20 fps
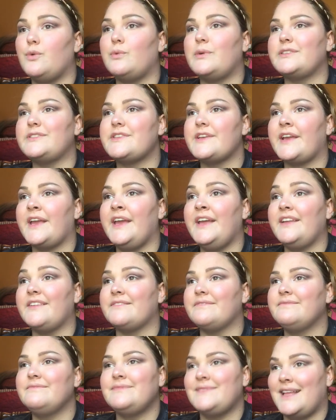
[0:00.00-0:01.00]
once
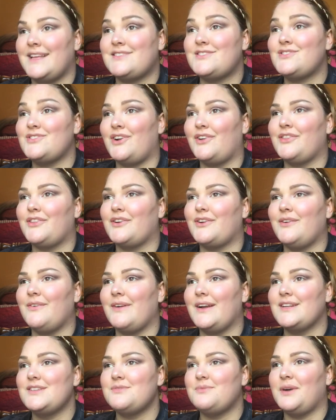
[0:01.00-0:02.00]
again, that's not the
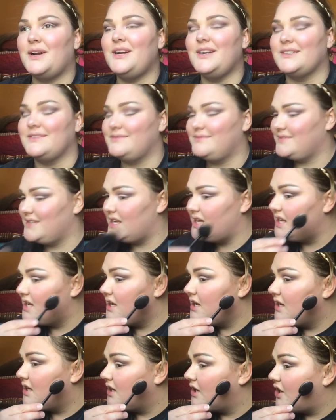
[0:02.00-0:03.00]
correct word.
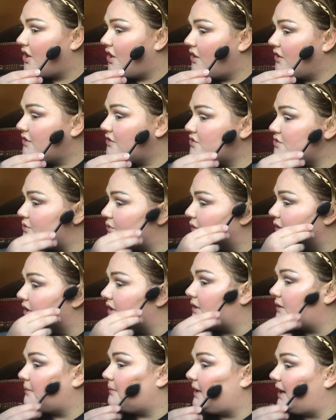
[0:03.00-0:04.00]

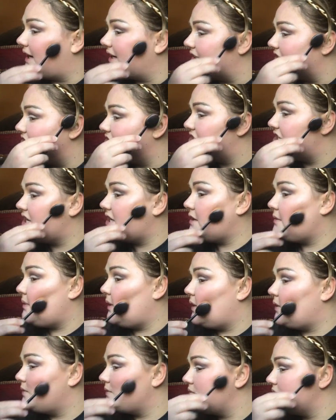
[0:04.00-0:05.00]
Contour my
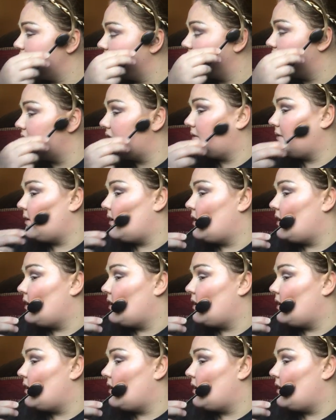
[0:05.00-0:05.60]
cheekbones.